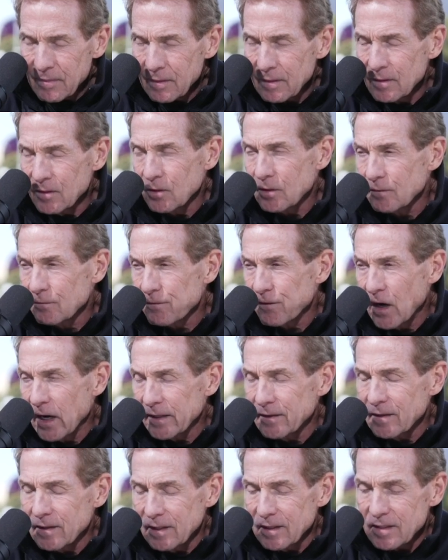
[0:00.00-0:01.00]
You can
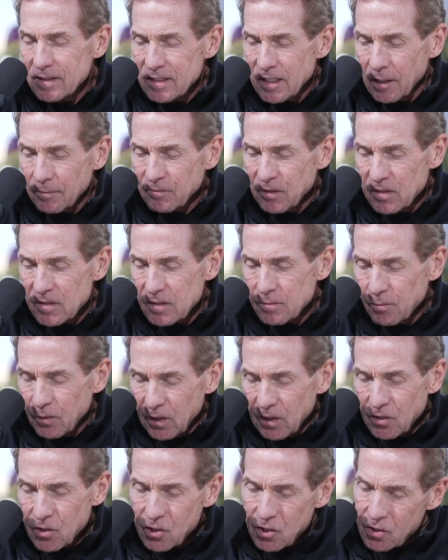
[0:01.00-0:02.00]
find the acceptance
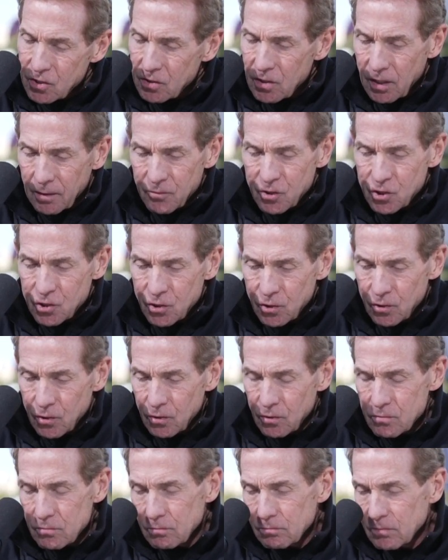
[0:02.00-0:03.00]
speech, I'm sure,